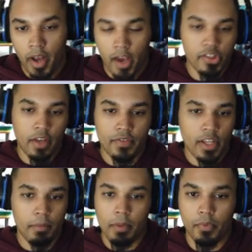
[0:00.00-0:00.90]
Actually, I've
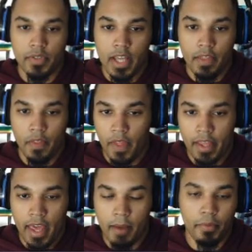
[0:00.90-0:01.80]
seen people say that they
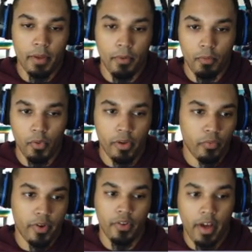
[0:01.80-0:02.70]
can't play purple in
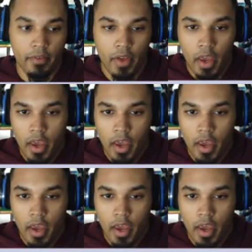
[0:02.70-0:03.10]
real life